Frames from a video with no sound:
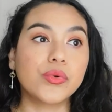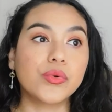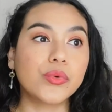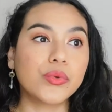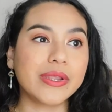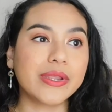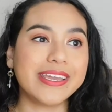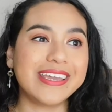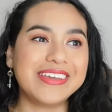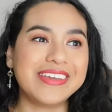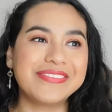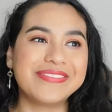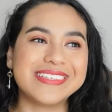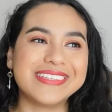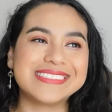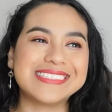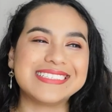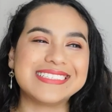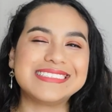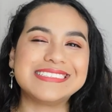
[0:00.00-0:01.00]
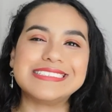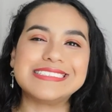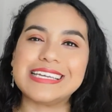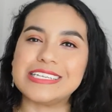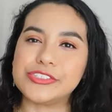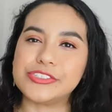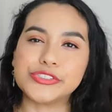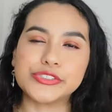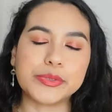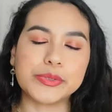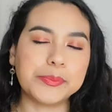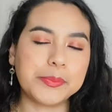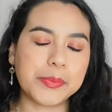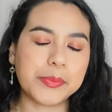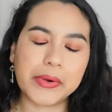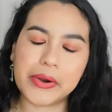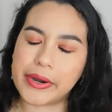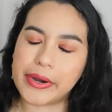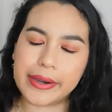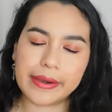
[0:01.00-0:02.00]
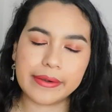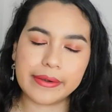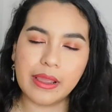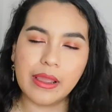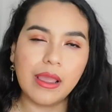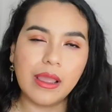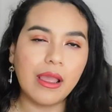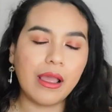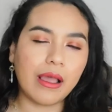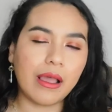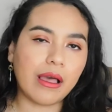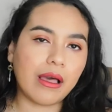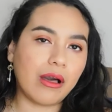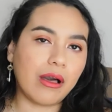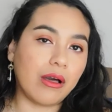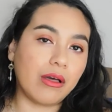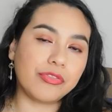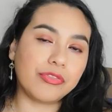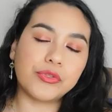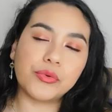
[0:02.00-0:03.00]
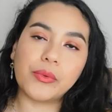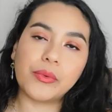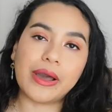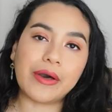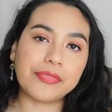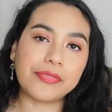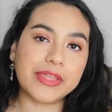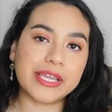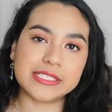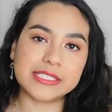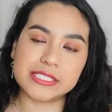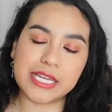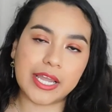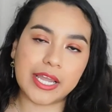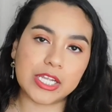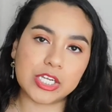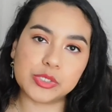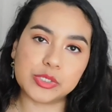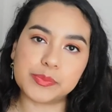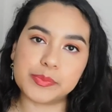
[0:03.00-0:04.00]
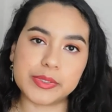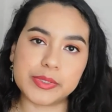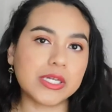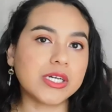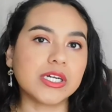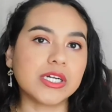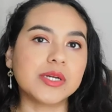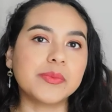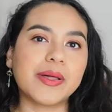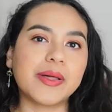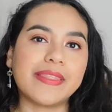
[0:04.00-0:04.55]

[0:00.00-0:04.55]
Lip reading: Grief is a central part throughout the entire book.